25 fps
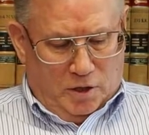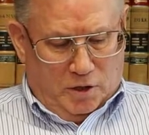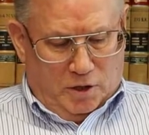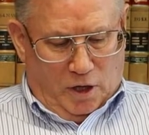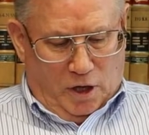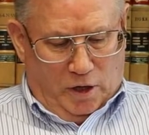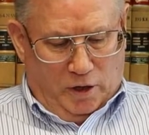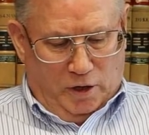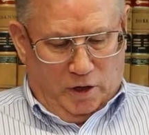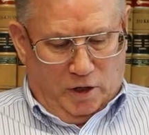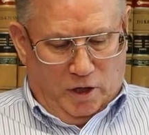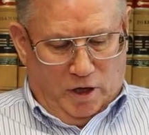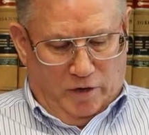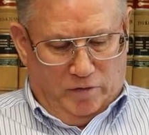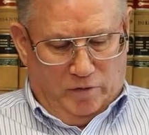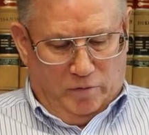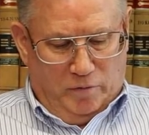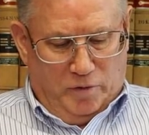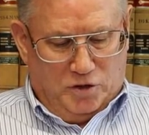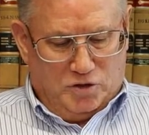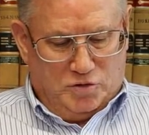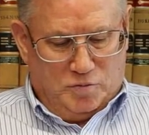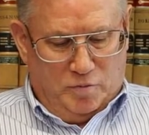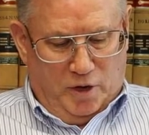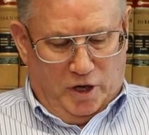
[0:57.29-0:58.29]
County
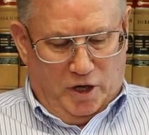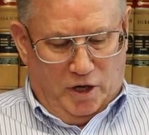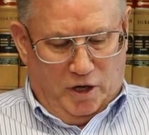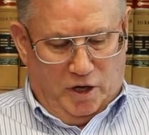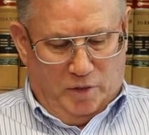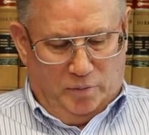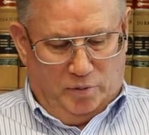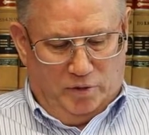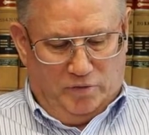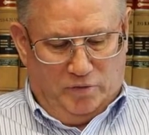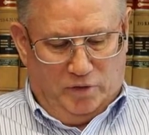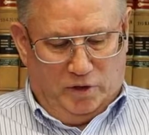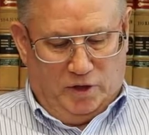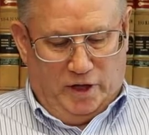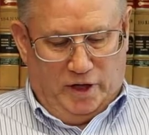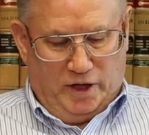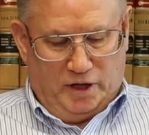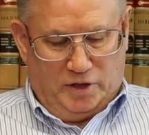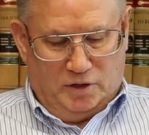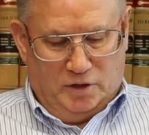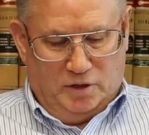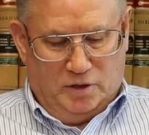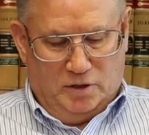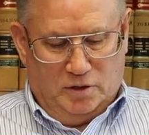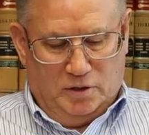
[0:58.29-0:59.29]
government is made up of
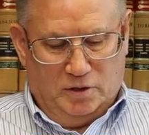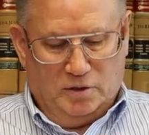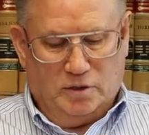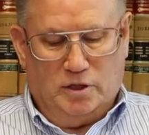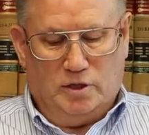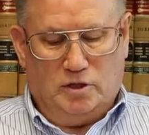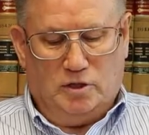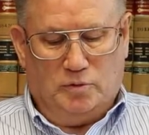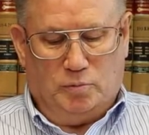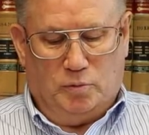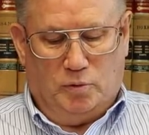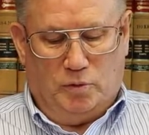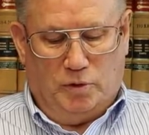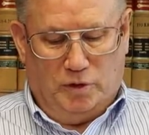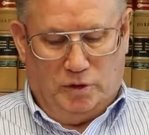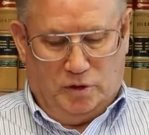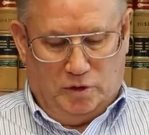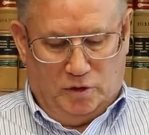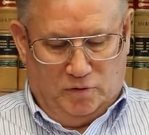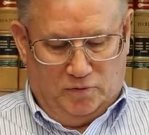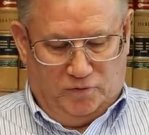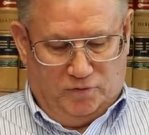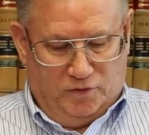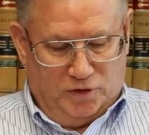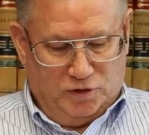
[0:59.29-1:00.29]
elected and
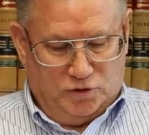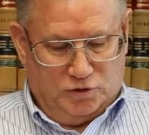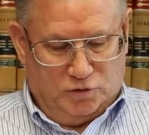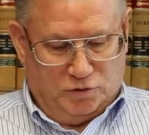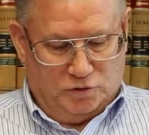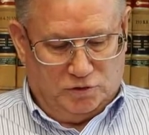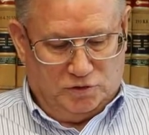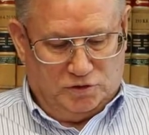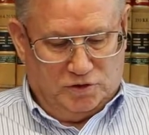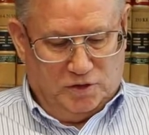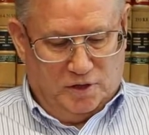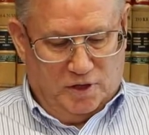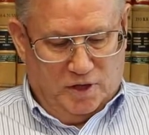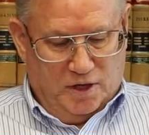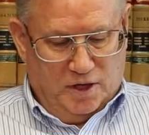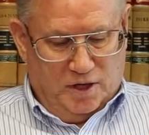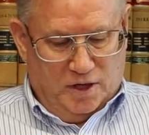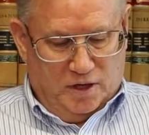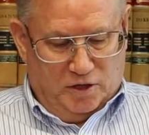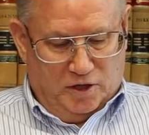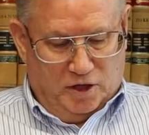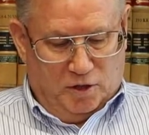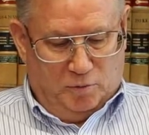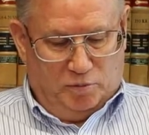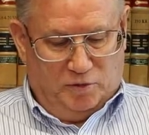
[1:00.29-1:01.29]
appointed officials
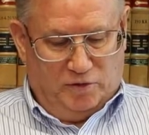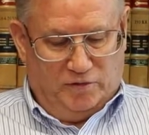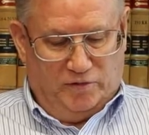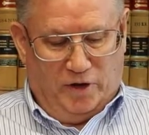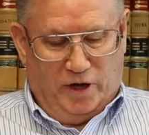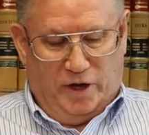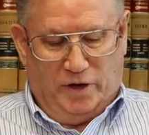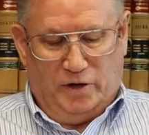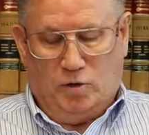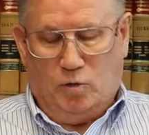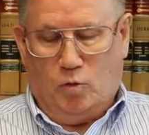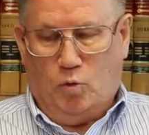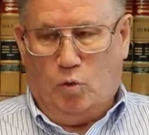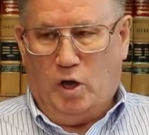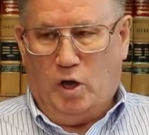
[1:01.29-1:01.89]
that provide a